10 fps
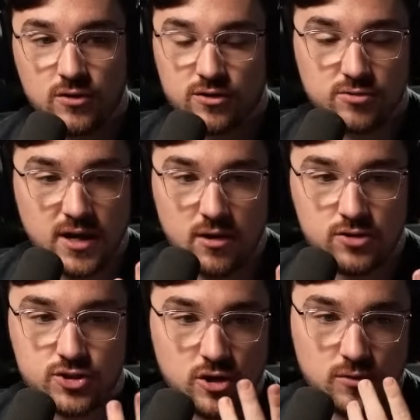or three
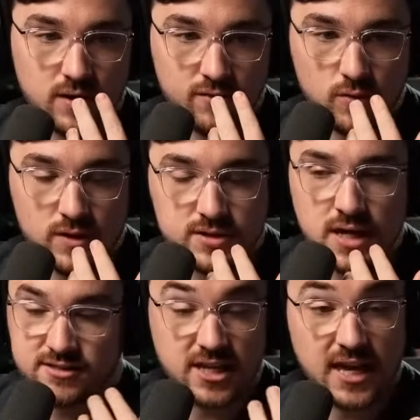hour show, whatever it was,
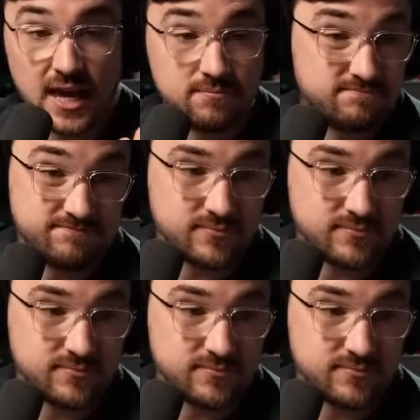as they can.